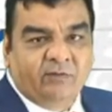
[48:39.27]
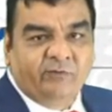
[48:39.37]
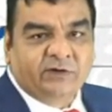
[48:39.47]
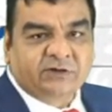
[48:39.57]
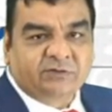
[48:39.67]

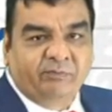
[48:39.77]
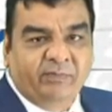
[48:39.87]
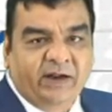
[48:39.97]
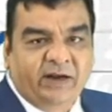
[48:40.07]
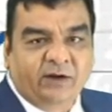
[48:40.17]
which is
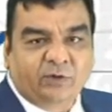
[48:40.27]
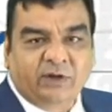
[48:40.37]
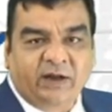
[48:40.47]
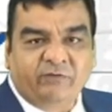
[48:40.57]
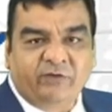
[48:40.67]
medial to
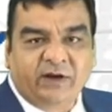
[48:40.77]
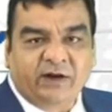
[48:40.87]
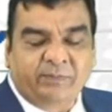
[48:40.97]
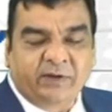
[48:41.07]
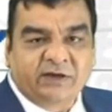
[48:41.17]
the inferior
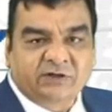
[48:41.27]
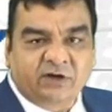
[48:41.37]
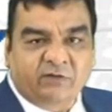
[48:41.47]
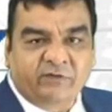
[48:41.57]
epigastric